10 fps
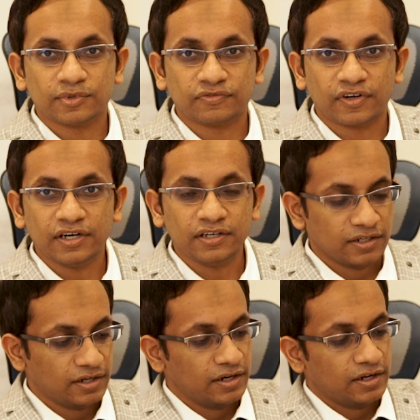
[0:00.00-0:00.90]
the front.
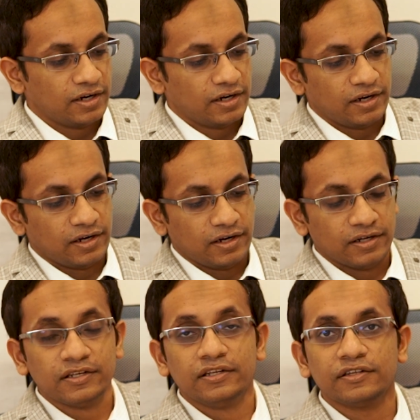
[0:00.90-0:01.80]

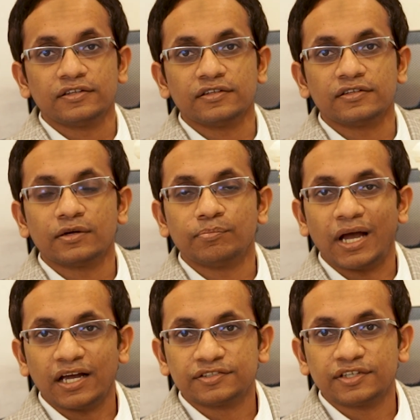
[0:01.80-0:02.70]
This is the
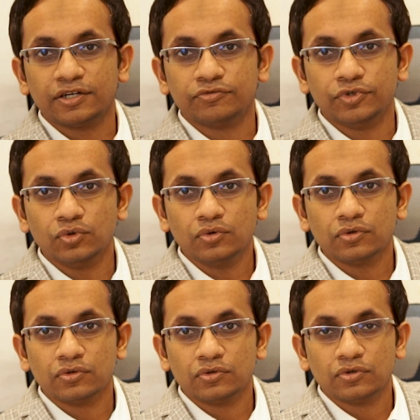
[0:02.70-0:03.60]
backside view,
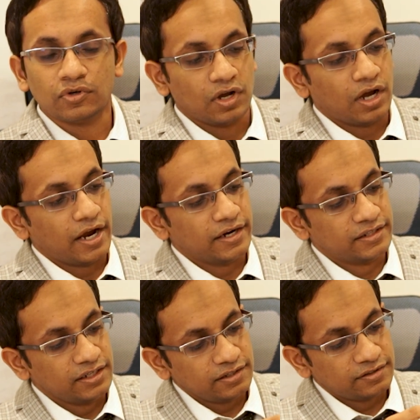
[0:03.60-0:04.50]

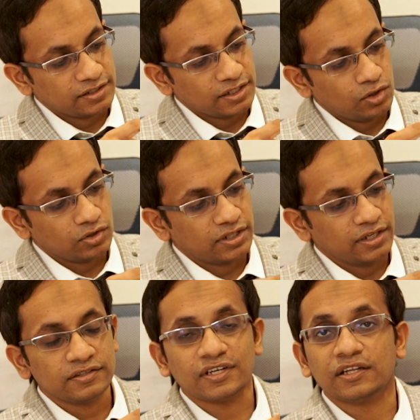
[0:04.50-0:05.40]
and these yellow
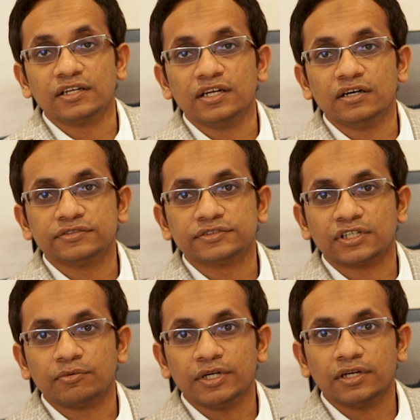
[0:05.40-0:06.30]
things are the nerves
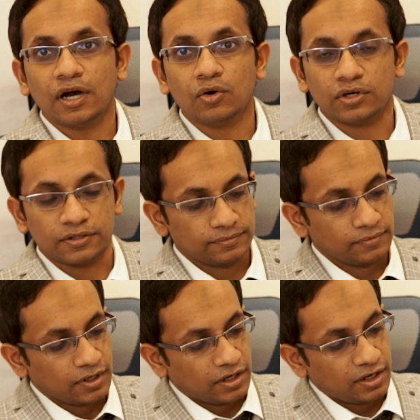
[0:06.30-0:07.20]
coming out.
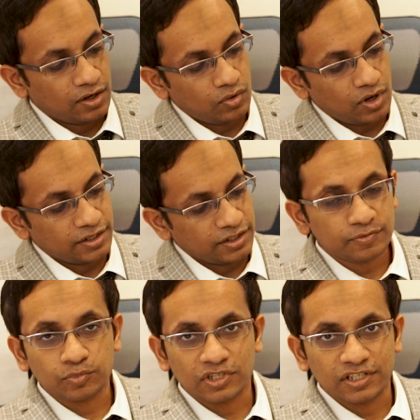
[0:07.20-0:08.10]
Now I'll
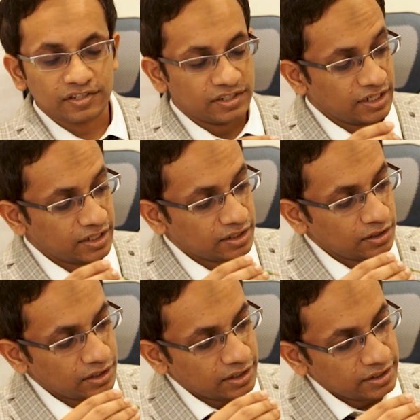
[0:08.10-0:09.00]
just put this
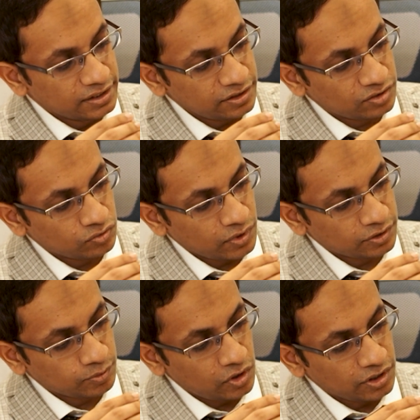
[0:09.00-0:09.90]
needle in this
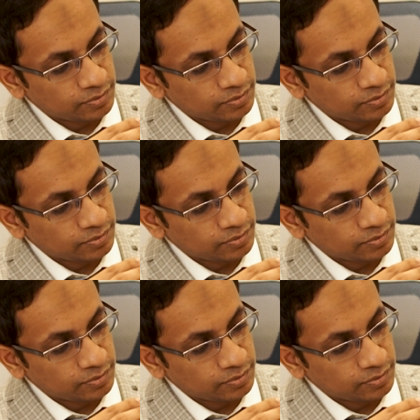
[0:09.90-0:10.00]
one small